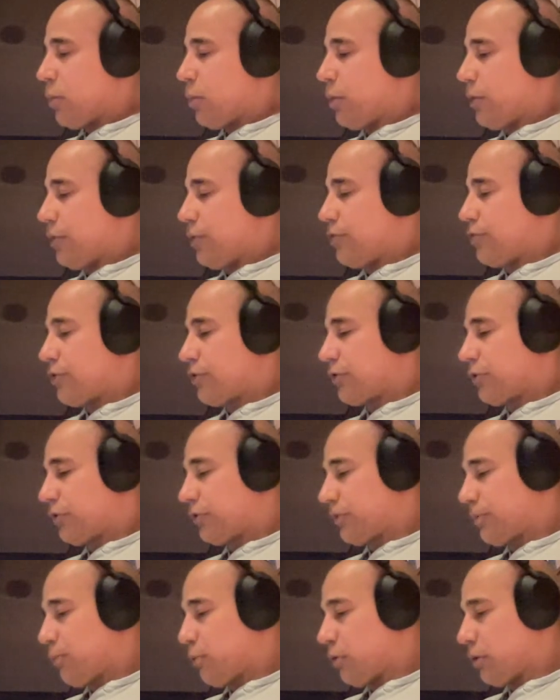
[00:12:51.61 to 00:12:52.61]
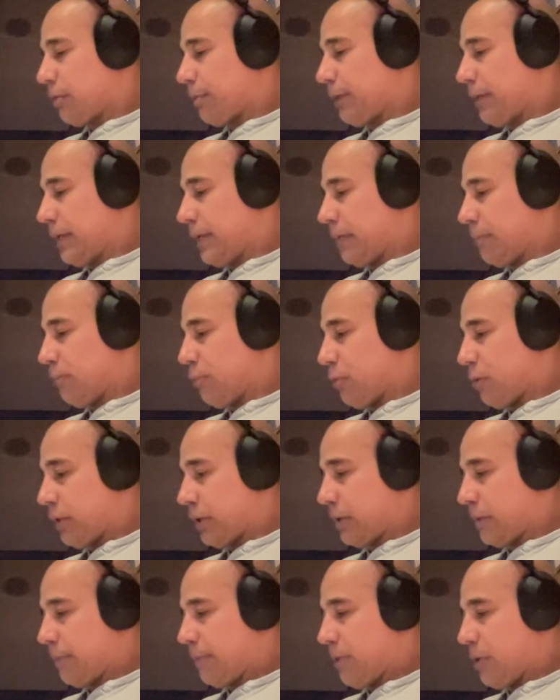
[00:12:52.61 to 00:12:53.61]
with nutritional support being
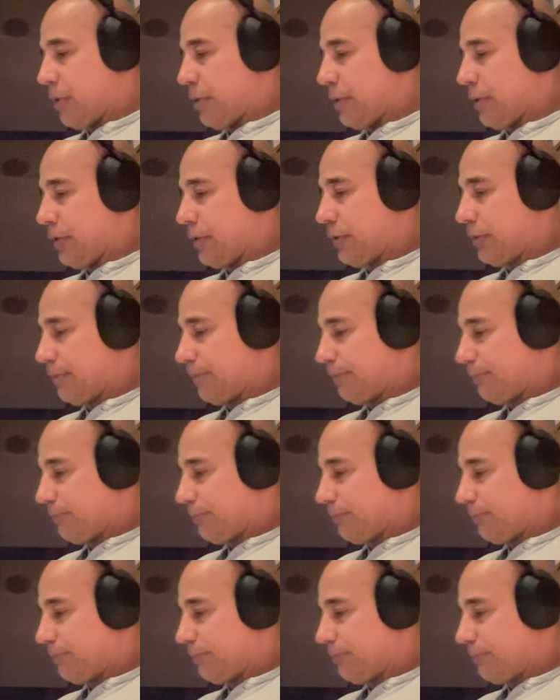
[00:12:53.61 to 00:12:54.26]
important components